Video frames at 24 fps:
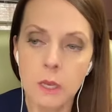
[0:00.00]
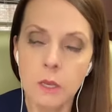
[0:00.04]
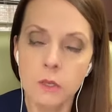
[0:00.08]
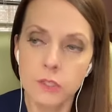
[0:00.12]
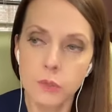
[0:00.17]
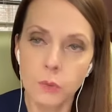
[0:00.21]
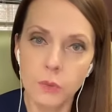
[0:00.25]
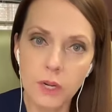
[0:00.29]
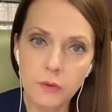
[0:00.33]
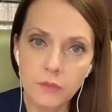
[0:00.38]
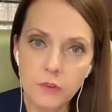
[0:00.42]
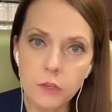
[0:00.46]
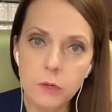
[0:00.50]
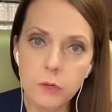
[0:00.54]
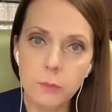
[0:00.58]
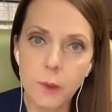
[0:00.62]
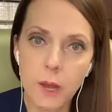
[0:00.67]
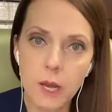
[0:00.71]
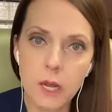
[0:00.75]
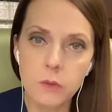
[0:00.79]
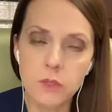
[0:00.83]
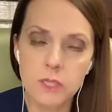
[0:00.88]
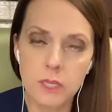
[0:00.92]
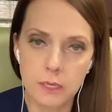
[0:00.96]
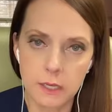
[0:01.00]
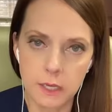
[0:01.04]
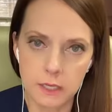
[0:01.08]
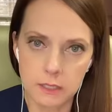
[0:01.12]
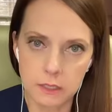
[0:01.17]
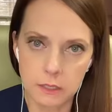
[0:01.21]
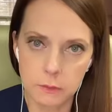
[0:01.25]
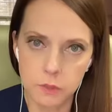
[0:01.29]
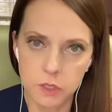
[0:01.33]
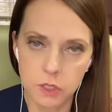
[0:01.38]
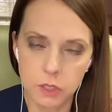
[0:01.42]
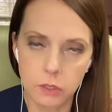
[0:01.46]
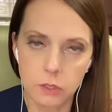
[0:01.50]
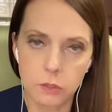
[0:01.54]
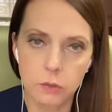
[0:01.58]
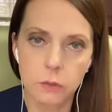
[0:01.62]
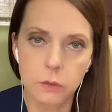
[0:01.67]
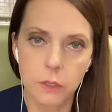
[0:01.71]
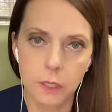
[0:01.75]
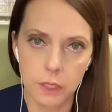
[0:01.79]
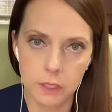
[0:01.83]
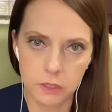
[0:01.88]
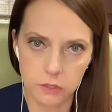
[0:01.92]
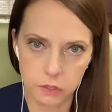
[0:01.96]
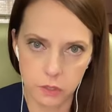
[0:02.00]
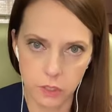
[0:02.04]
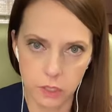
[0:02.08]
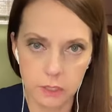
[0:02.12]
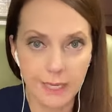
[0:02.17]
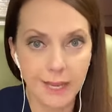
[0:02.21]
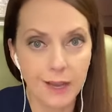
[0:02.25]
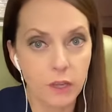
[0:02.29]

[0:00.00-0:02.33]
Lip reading: So whatever your body was accustomed to is good.